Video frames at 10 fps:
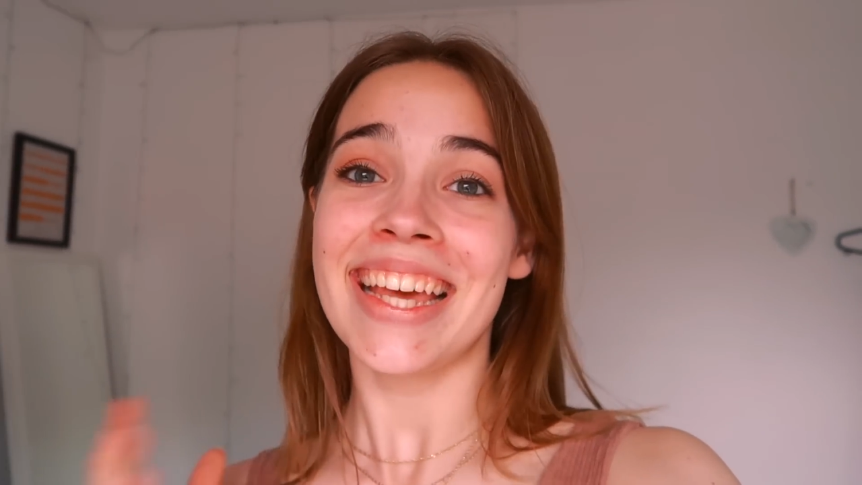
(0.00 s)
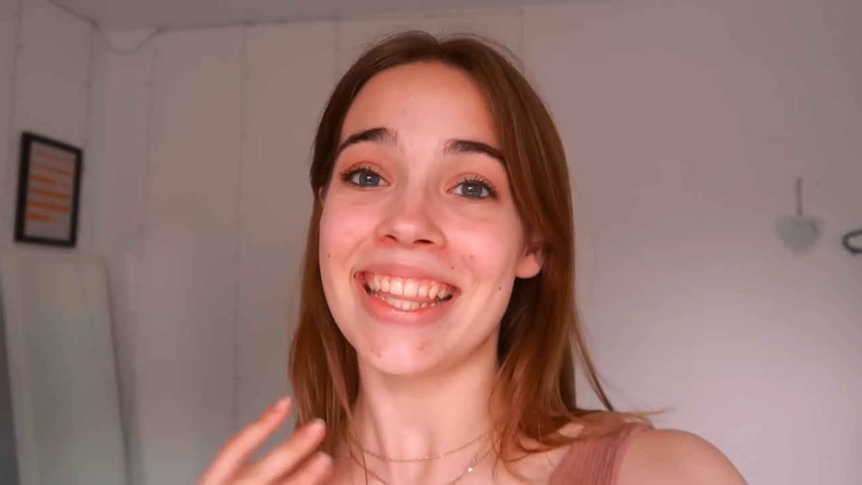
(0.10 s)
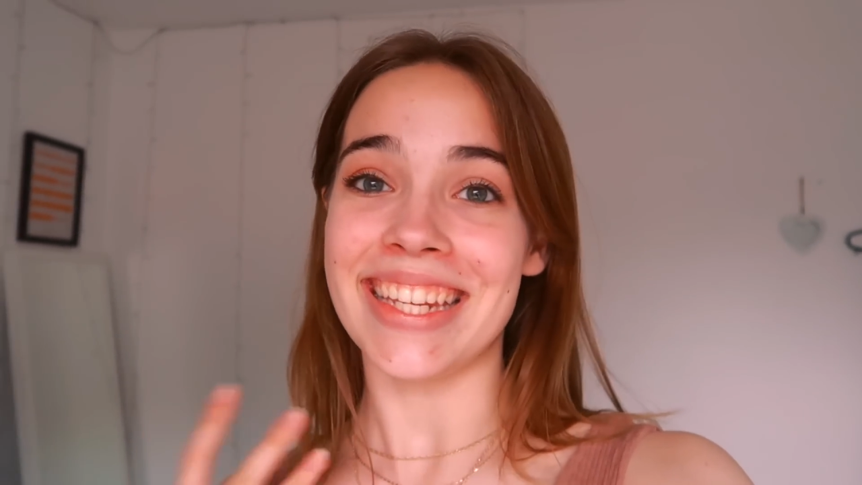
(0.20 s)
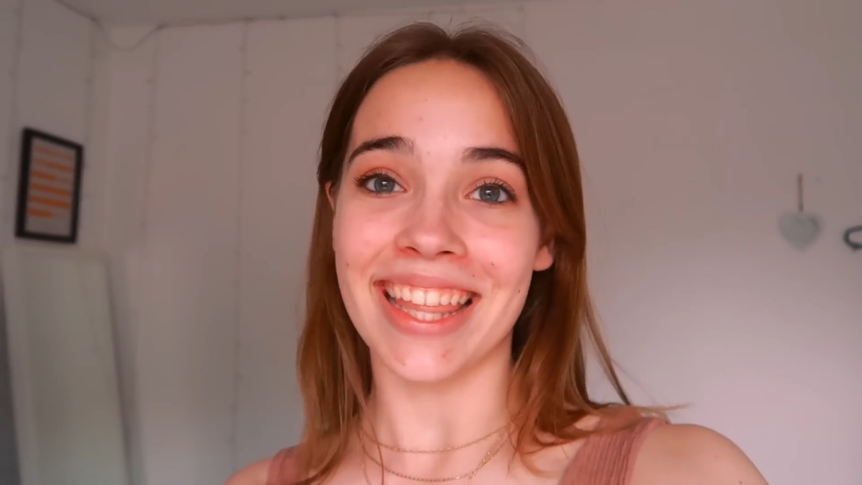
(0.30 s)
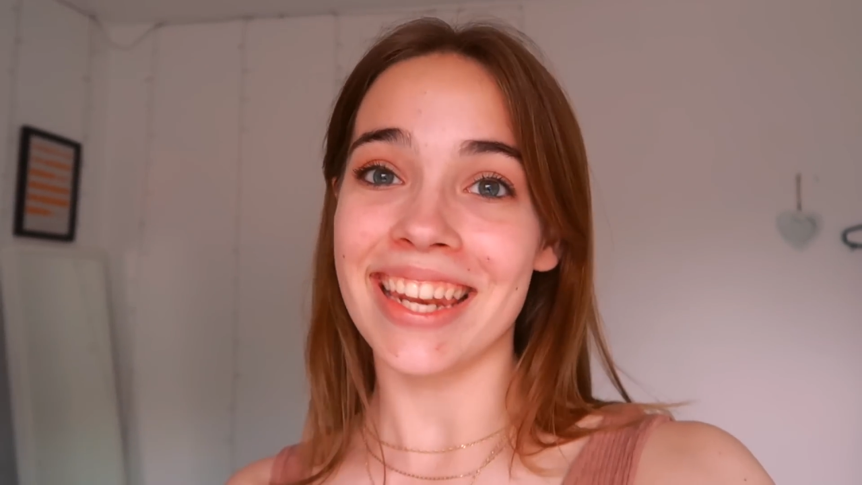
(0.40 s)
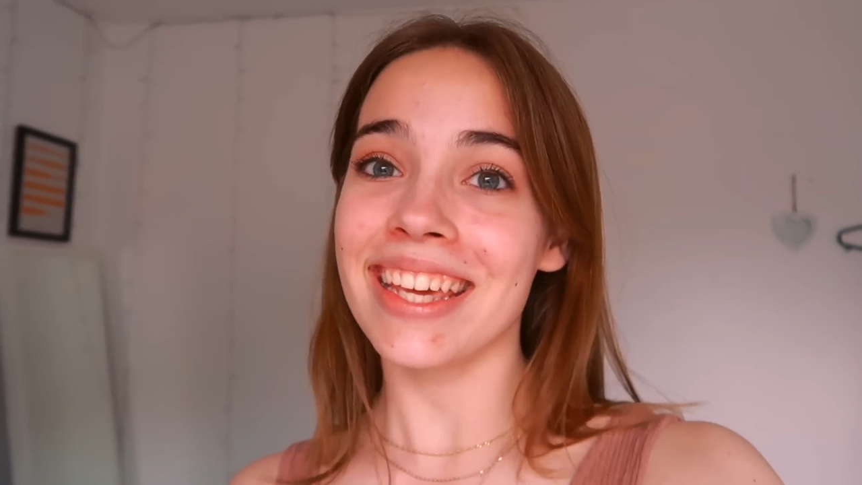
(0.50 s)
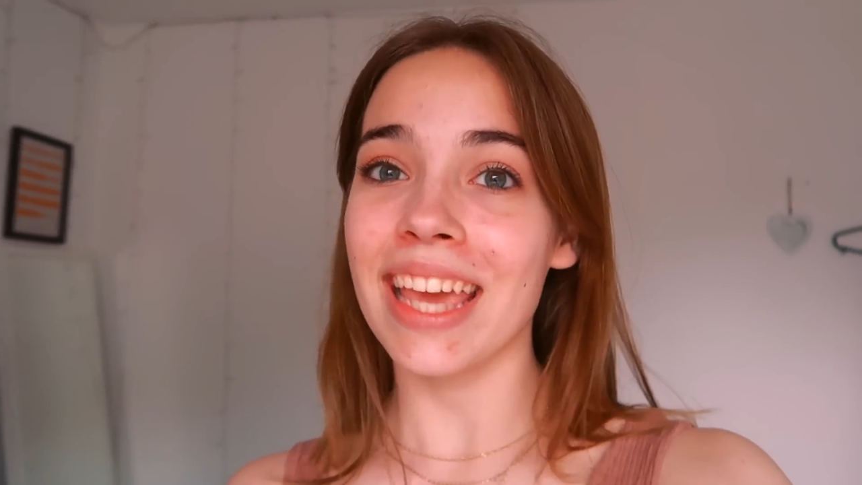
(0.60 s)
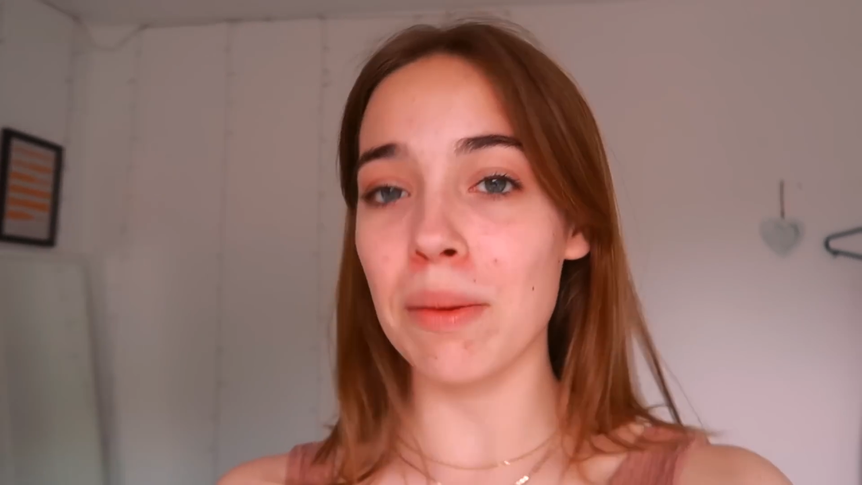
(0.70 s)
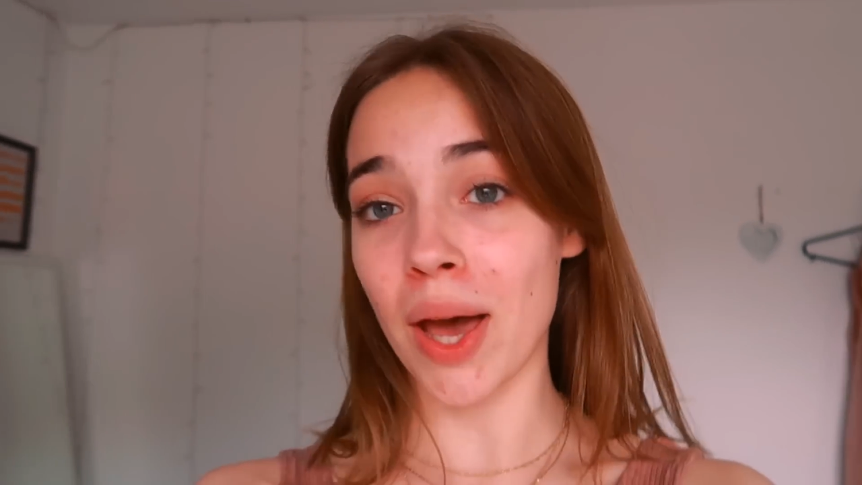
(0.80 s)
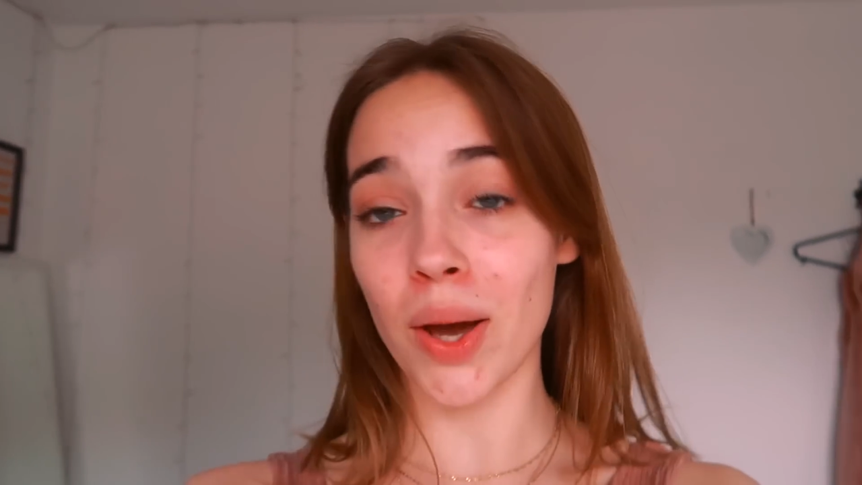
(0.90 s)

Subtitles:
The day that it came